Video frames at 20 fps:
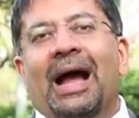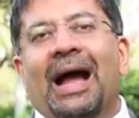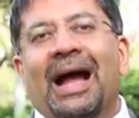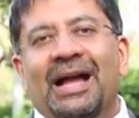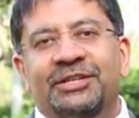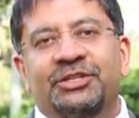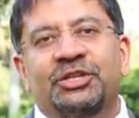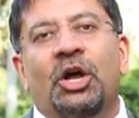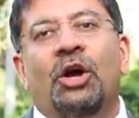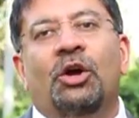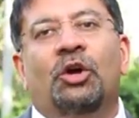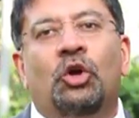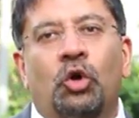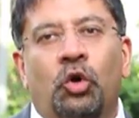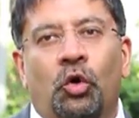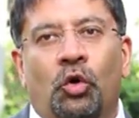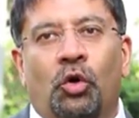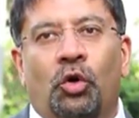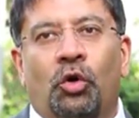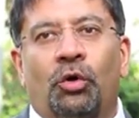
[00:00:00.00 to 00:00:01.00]
At our
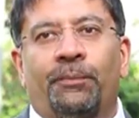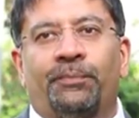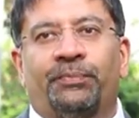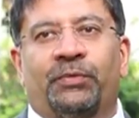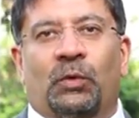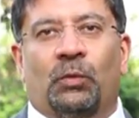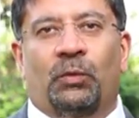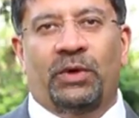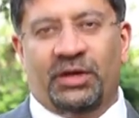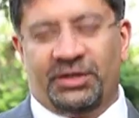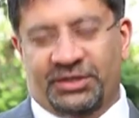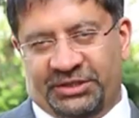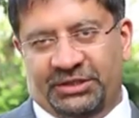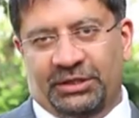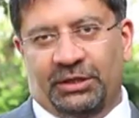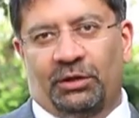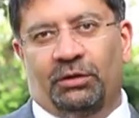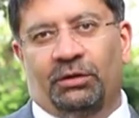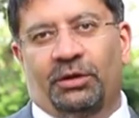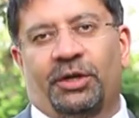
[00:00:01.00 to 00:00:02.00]
core, we are
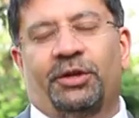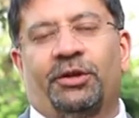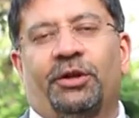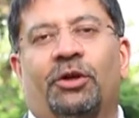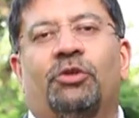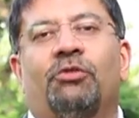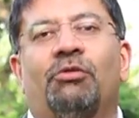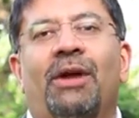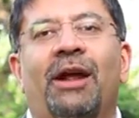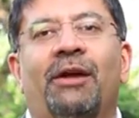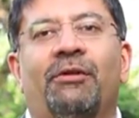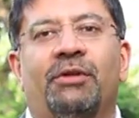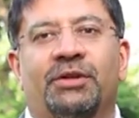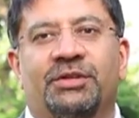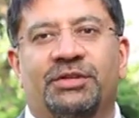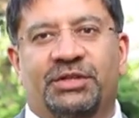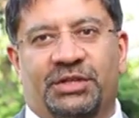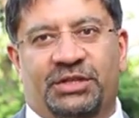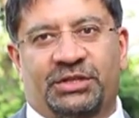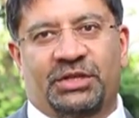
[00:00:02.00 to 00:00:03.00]
still an
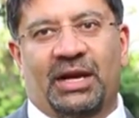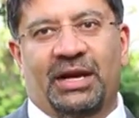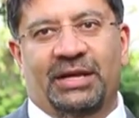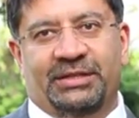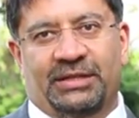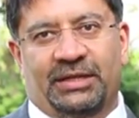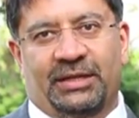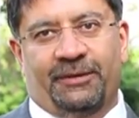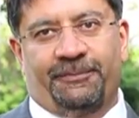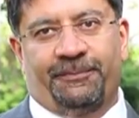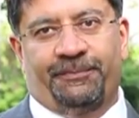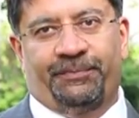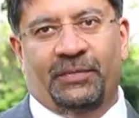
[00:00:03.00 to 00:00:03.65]
agrarian society.